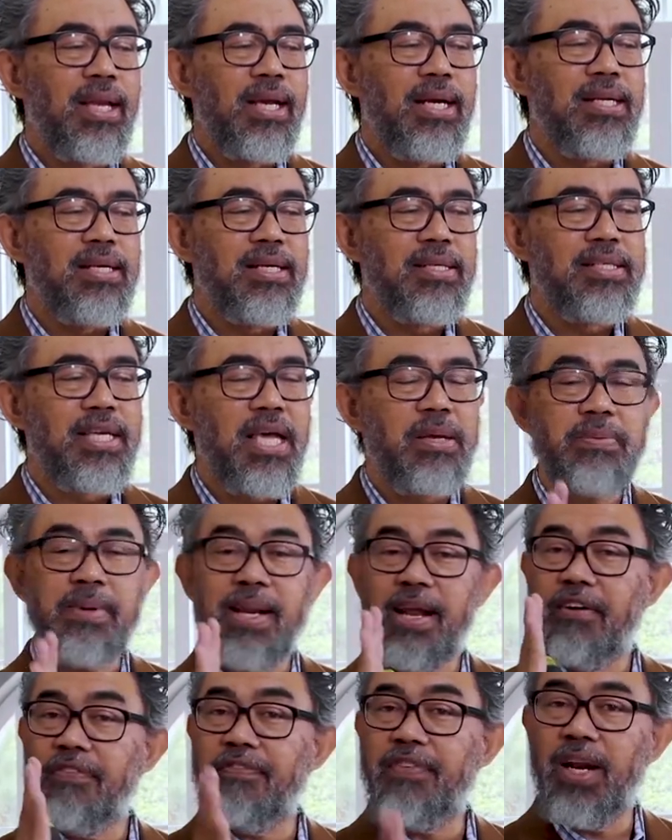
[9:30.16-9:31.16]
it escapes me
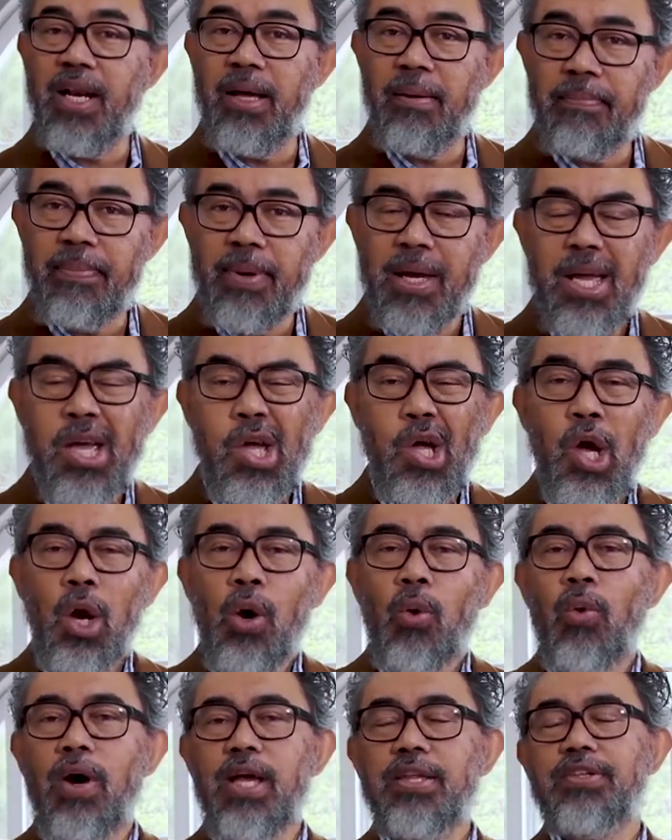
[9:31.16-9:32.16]
now, Philip
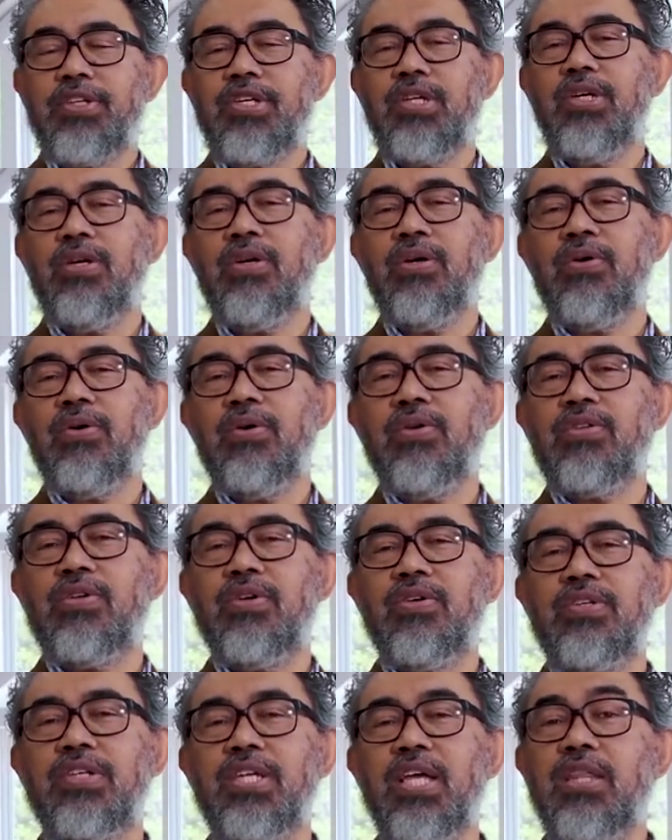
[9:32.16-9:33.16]
went to,
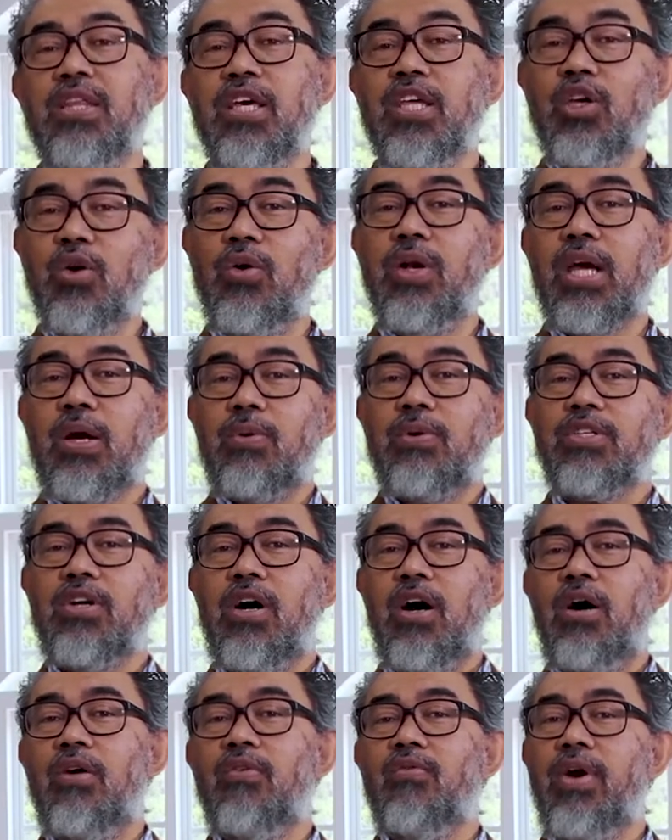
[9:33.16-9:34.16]
to see, the eunuch was
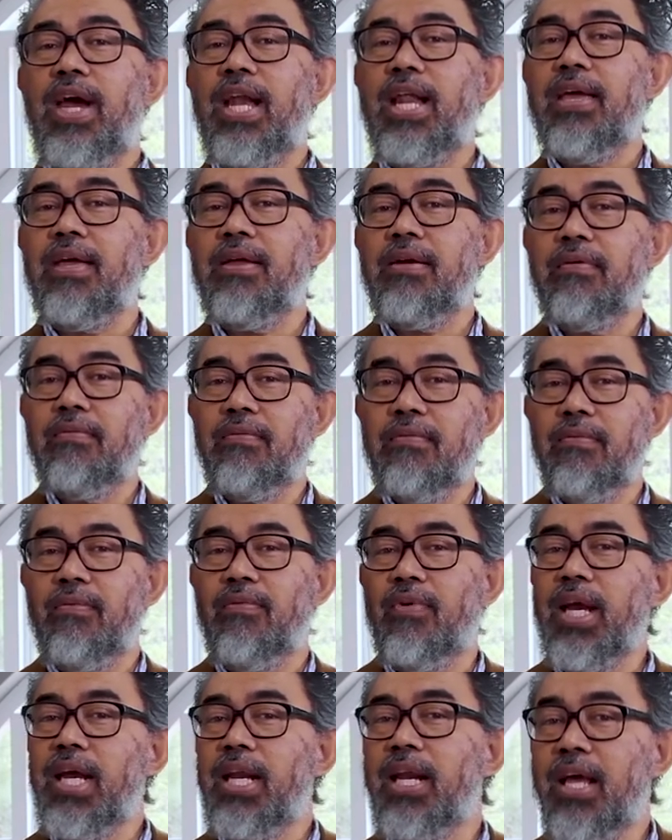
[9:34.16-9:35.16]
already
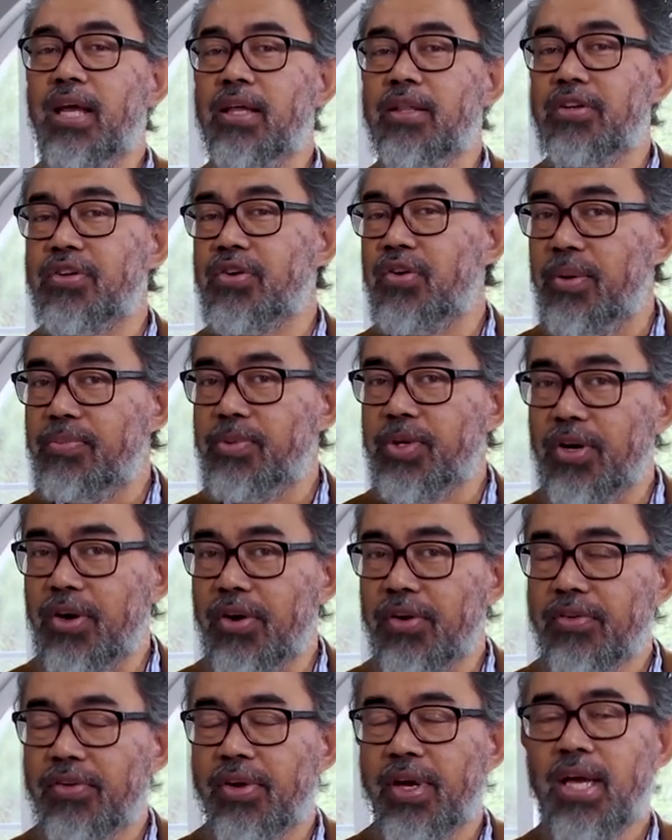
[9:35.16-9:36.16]
reading the
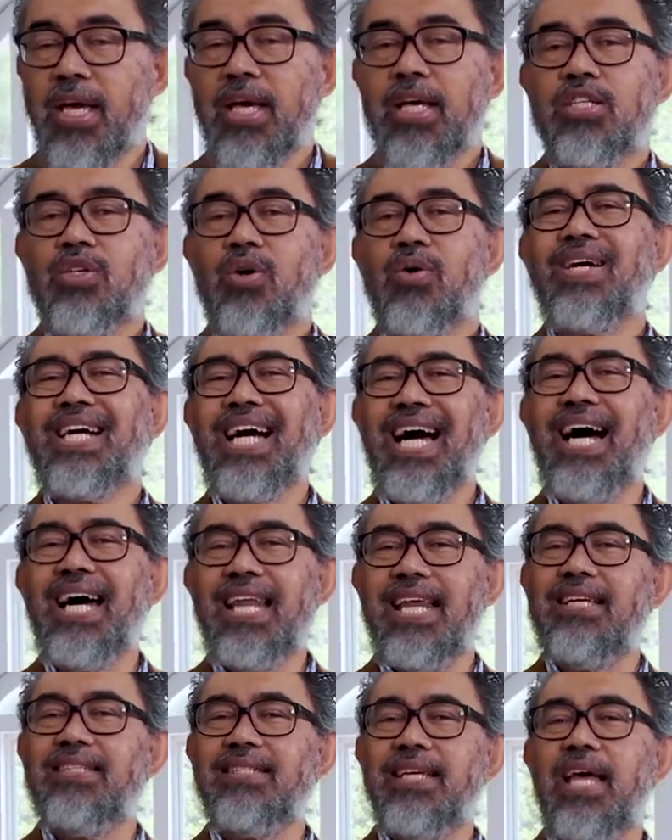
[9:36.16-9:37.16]
scriptures. So
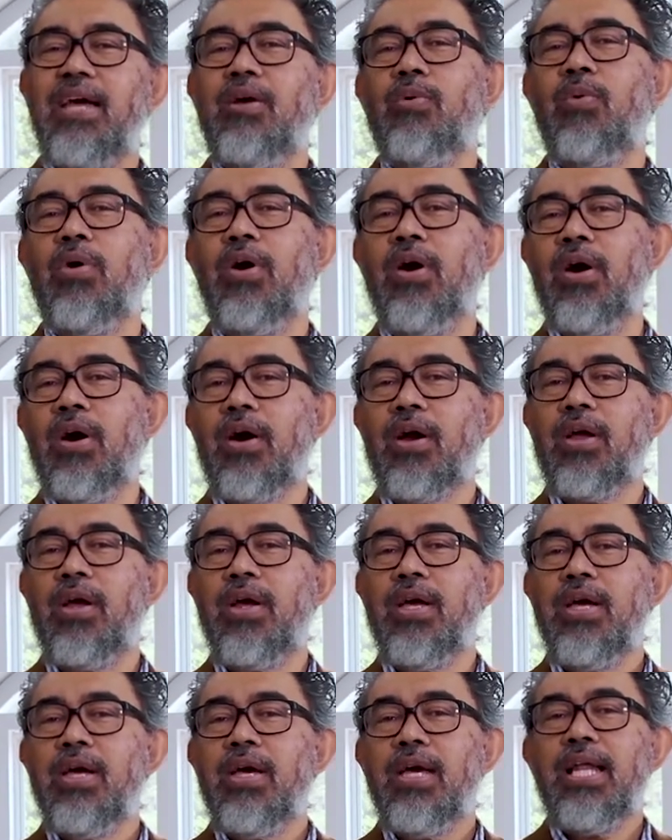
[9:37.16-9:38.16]
God is at
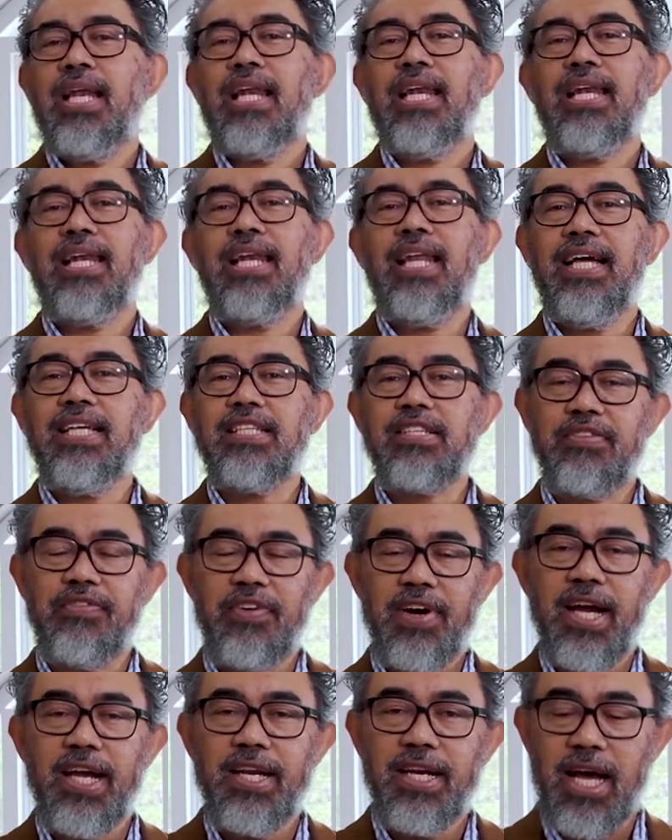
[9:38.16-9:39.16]
work. Let's
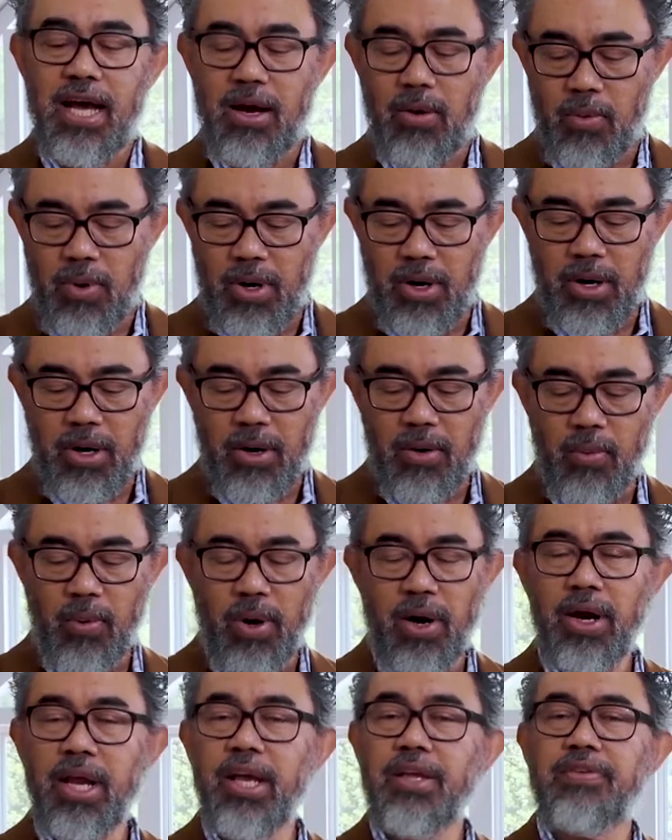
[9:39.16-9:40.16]
find out where,
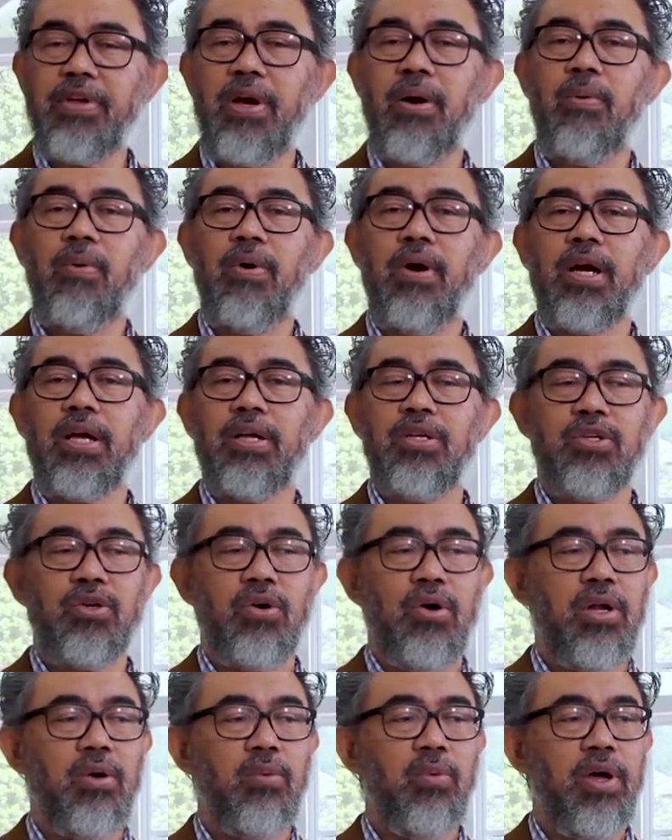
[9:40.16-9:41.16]
where He's at work and
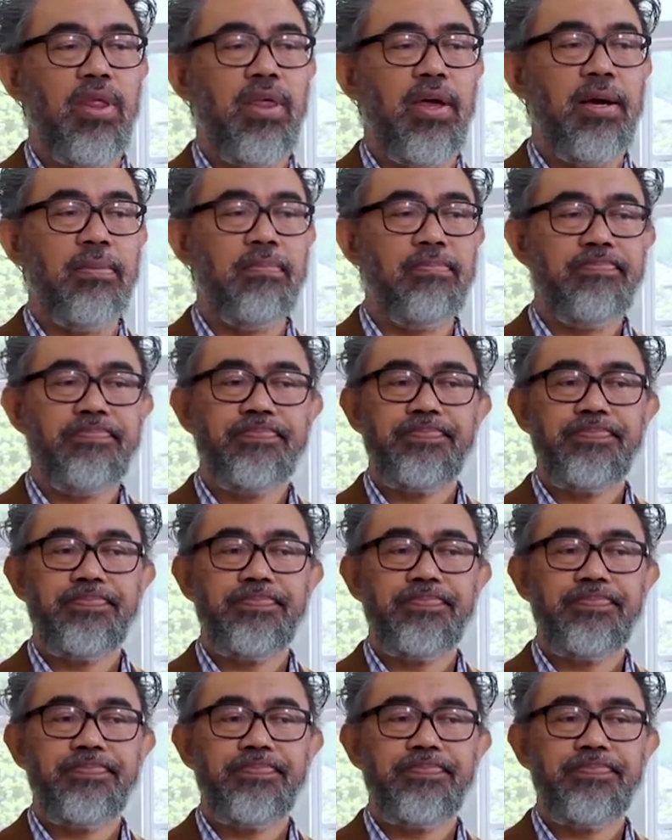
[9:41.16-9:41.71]
join with Him.